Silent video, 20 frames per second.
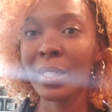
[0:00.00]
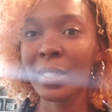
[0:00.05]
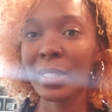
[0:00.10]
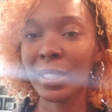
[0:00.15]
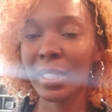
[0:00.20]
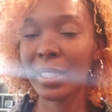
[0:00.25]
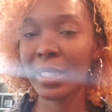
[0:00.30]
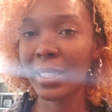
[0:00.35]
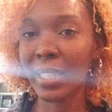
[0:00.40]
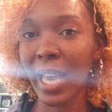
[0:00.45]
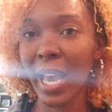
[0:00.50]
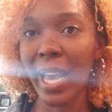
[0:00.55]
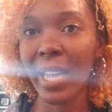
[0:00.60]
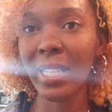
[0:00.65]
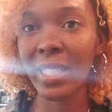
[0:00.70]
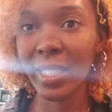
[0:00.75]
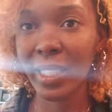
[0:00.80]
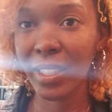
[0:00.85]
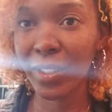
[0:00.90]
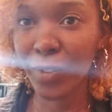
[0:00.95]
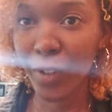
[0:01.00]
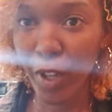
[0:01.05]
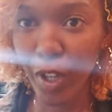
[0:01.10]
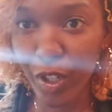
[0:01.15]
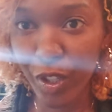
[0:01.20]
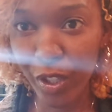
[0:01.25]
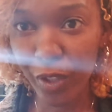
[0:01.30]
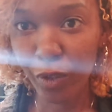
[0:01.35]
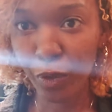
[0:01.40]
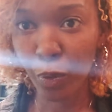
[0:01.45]
society's
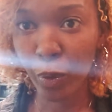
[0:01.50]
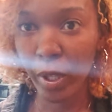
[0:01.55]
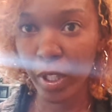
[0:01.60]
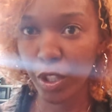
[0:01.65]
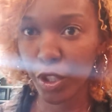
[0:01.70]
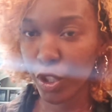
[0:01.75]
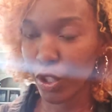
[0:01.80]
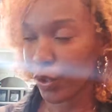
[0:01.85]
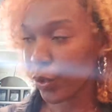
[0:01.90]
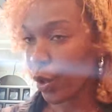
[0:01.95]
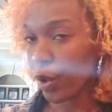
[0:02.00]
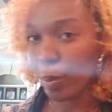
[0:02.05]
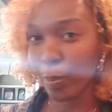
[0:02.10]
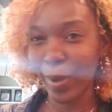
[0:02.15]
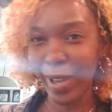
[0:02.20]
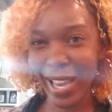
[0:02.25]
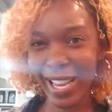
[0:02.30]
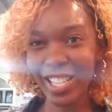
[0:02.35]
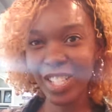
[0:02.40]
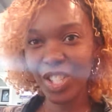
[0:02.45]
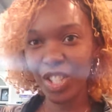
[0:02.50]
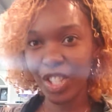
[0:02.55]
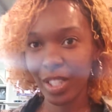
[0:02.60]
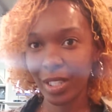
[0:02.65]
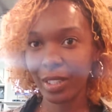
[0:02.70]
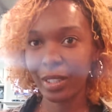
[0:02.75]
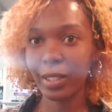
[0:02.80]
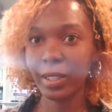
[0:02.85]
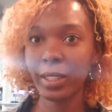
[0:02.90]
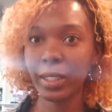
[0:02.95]
version of what a stroke
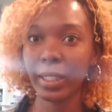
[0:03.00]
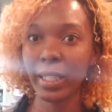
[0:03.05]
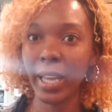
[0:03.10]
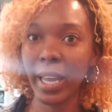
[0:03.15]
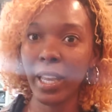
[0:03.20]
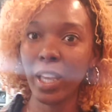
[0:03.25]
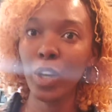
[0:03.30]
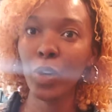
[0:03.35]
patient look like,